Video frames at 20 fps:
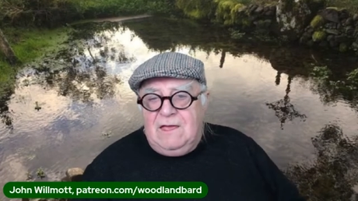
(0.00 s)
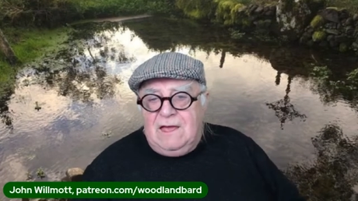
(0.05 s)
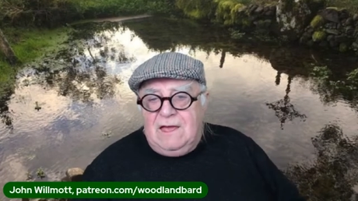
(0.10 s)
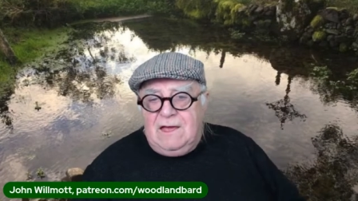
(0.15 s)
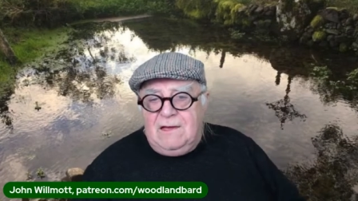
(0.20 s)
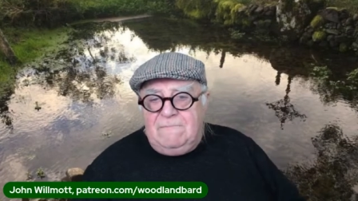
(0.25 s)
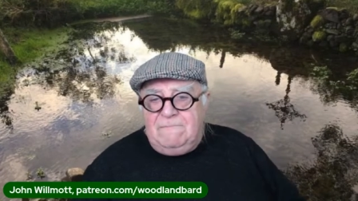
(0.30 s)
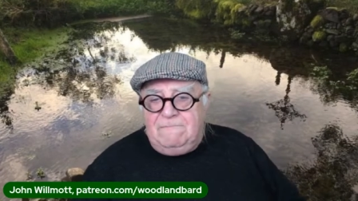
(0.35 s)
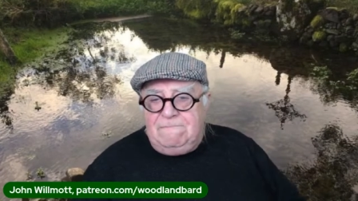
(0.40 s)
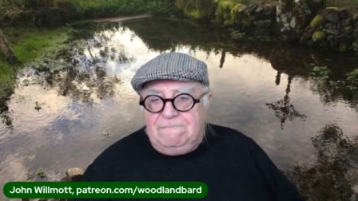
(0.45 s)

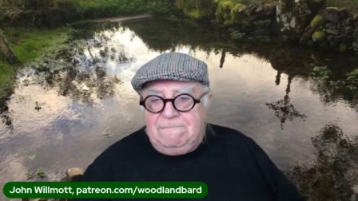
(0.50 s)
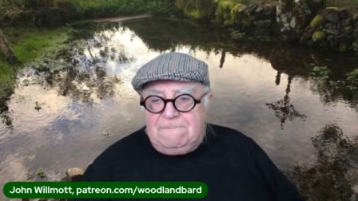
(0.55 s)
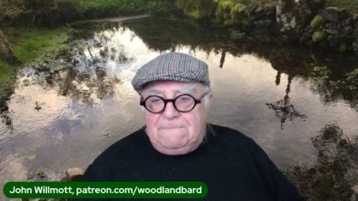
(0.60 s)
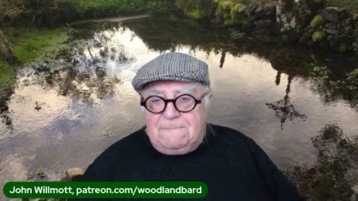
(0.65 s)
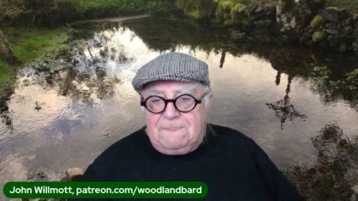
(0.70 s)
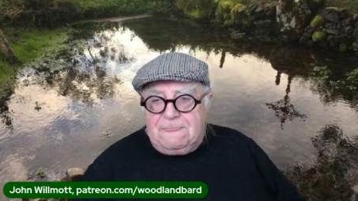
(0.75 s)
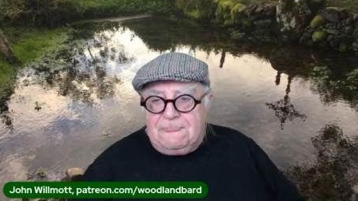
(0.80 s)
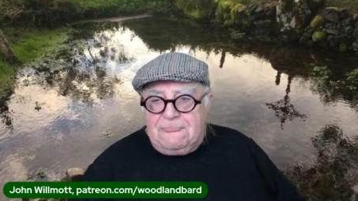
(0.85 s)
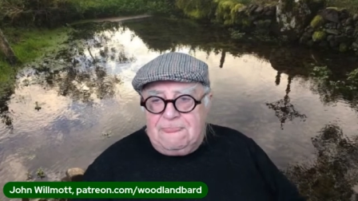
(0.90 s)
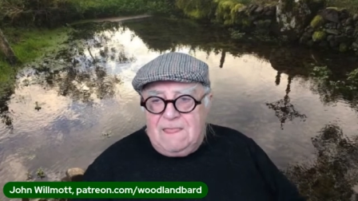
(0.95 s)
Um,
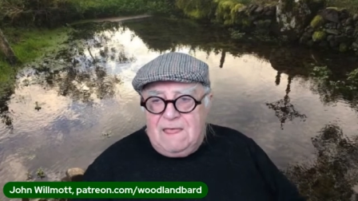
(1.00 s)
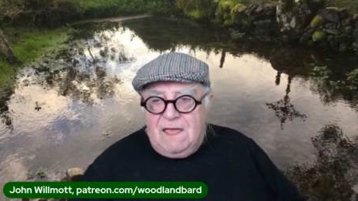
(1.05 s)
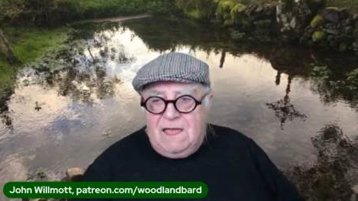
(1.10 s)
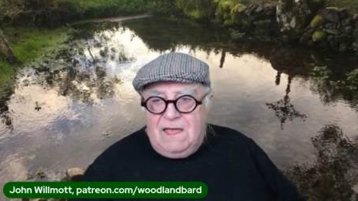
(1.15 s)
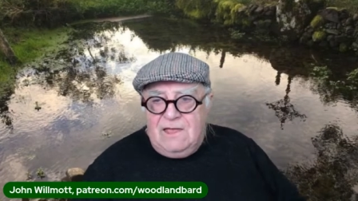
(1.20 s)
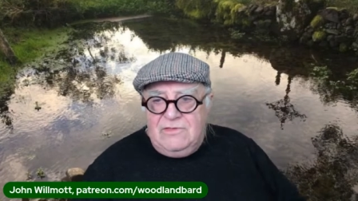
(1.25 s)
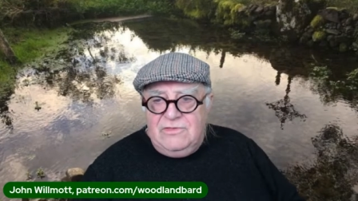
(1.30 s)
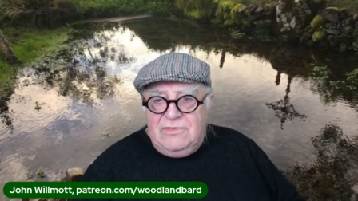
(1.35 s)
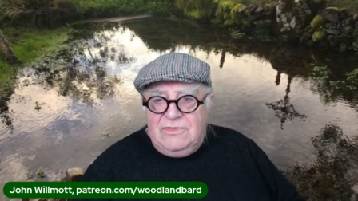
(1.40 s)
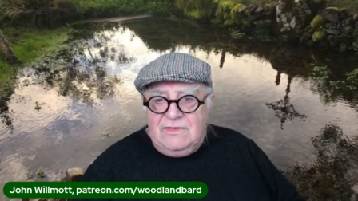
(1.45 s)

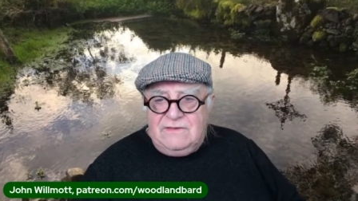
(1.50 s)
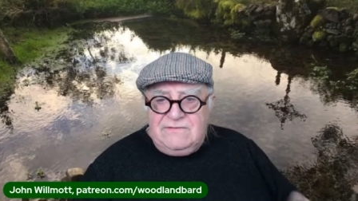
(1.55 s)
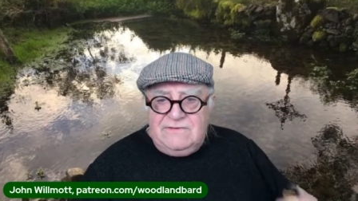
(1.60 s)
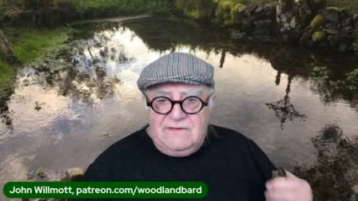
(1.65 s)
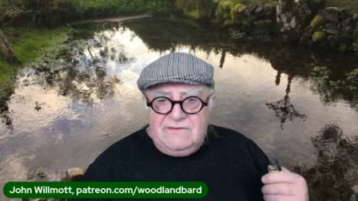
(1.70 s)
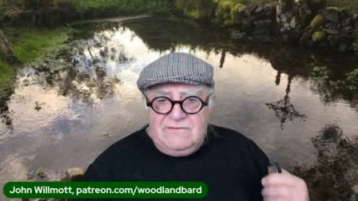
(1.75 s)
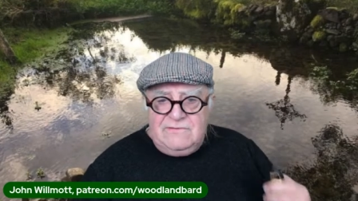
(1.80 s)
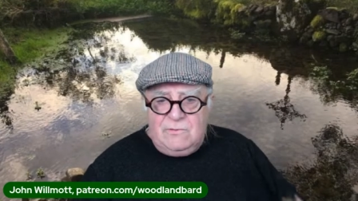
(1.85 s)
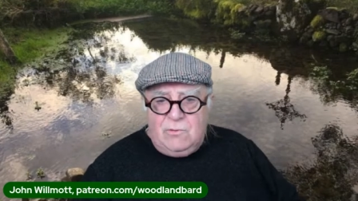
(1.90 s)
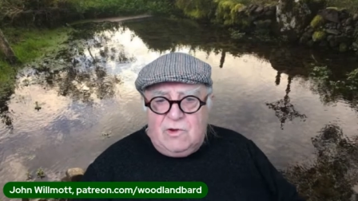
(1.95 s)
and this
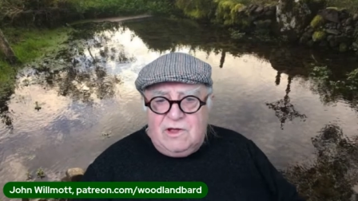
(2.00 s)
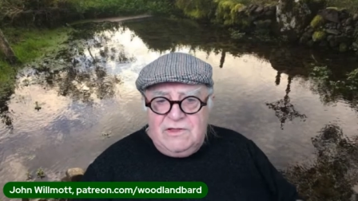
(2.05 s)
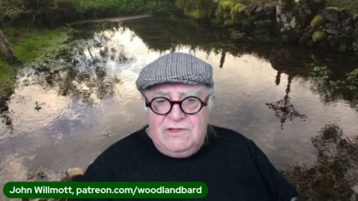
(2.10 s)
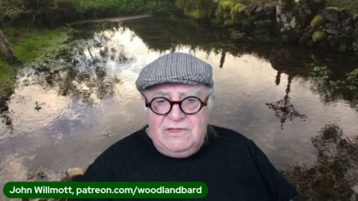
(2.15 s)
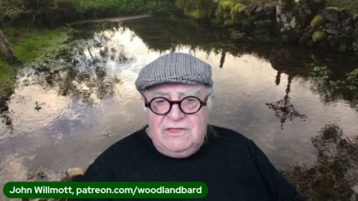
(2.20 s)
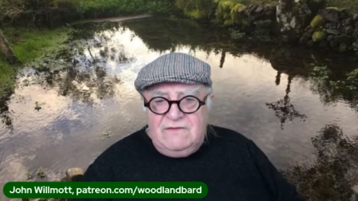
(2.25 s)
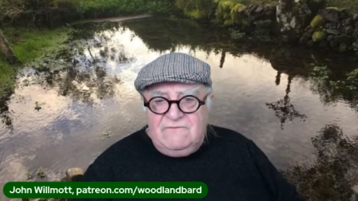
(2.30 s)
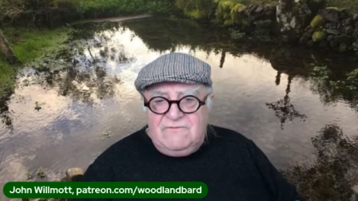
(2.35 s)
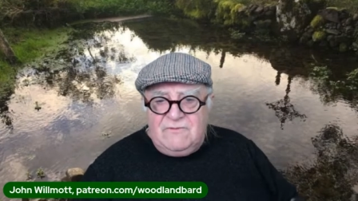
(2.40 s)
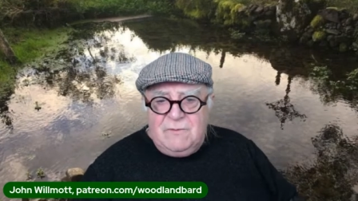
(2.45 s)
is one
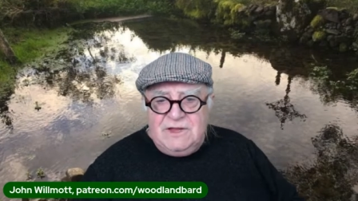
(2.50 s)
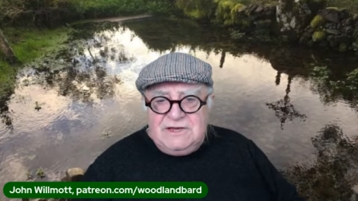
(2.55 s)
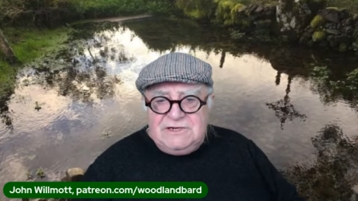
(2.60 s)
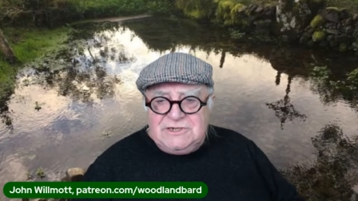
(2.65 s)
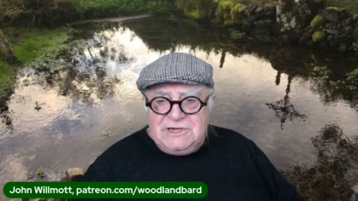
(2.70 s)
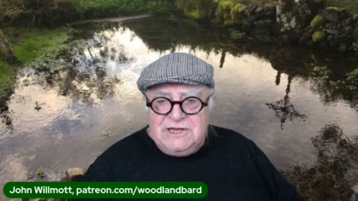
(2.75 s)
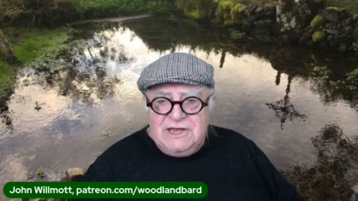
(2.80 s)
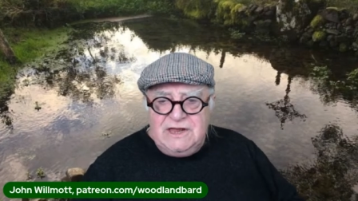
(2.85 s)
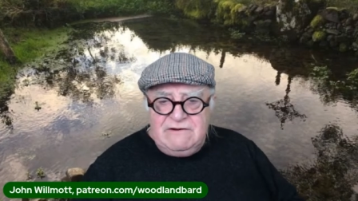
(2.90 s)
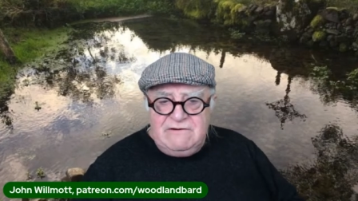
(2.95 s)
of the
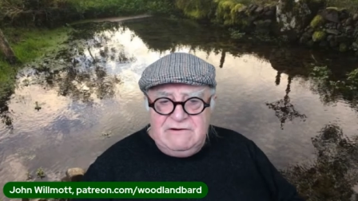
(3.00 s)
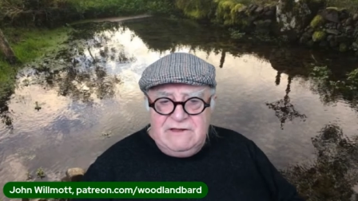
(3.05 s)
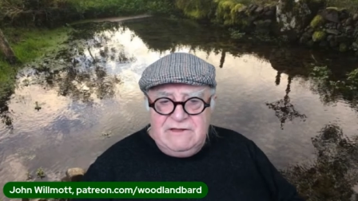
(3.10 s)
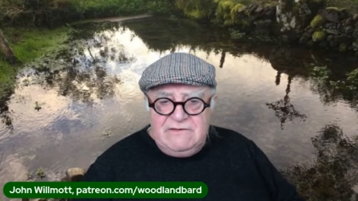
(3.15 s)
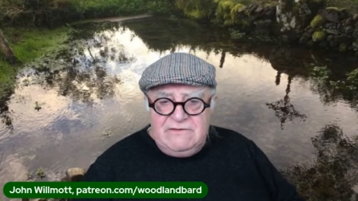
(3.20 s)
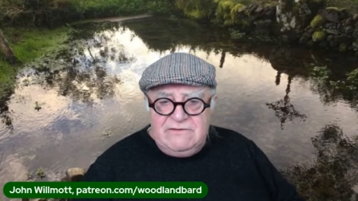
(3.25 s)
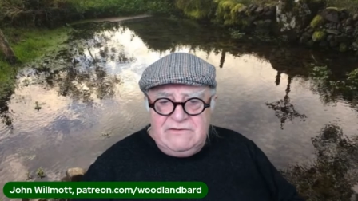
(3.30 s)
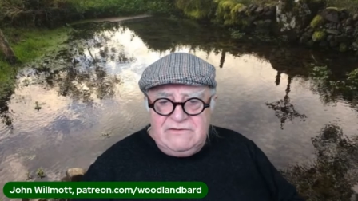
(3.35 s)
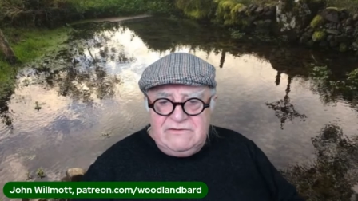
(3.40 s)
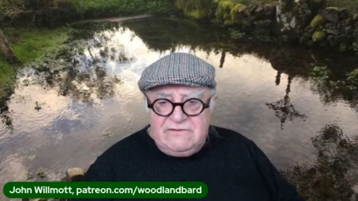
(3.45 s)
information
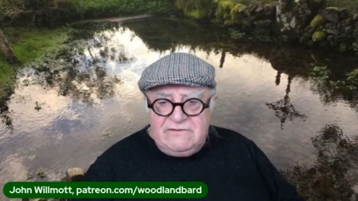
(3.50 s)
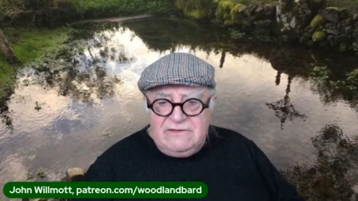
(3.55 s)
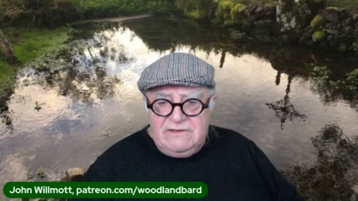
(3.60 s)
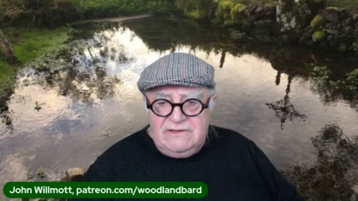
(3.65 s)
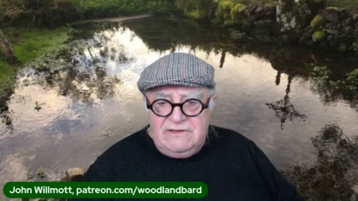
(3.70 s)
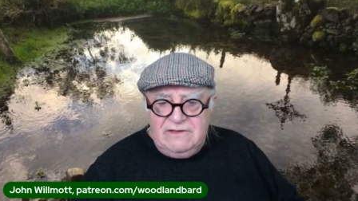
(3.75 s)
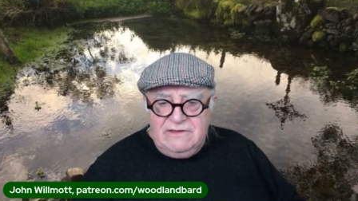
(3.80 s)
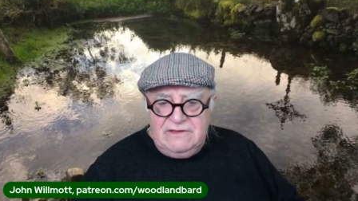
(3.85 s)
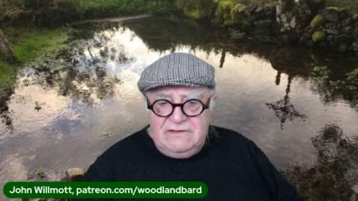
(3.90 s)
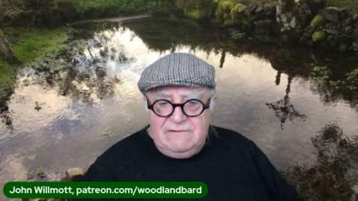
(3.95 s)
areas
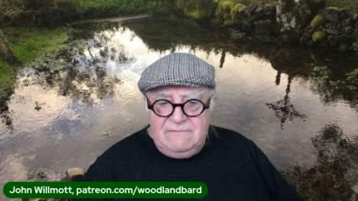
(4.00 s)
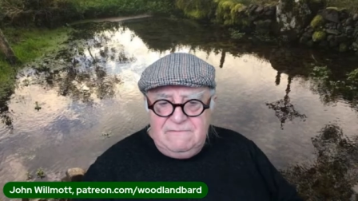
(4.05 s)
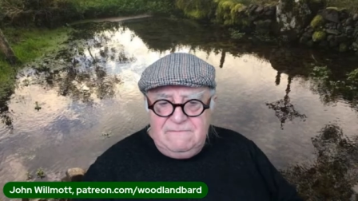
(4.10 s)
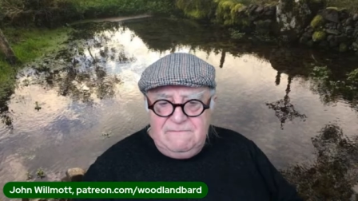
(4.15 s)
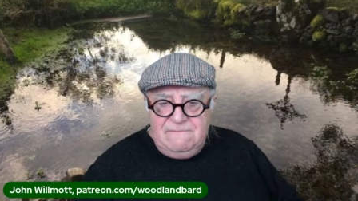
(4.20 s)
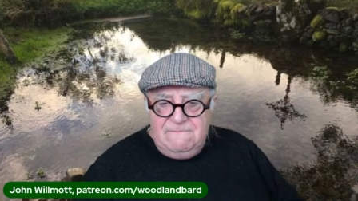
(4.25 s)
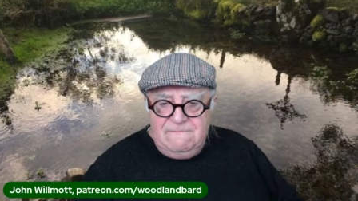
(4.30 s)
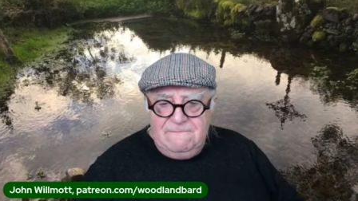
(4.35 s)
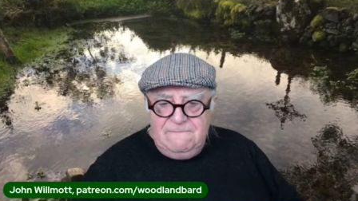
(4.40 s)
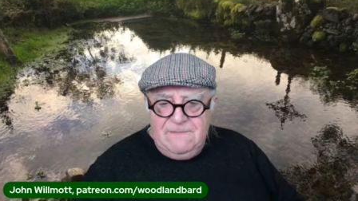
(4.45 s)

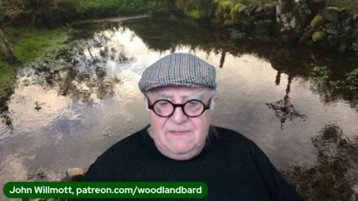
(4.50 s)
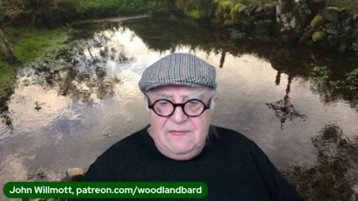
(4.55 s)
um,